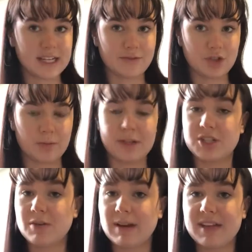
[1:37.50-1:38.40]
have to shop at
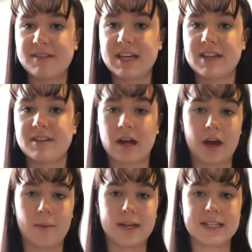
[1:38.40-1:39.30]
two places.
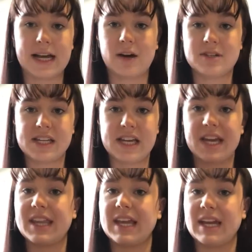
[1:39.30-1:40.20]
I went to Aldi,
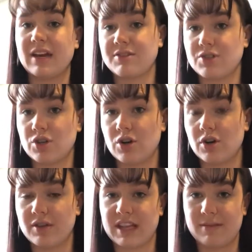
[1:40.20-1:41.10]
and then next
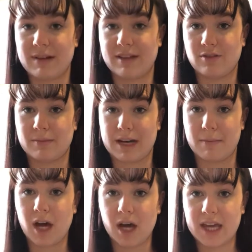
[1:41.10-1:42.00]
door there's a place called Money
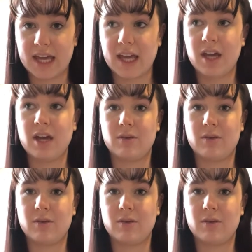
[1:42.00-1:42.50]
Market,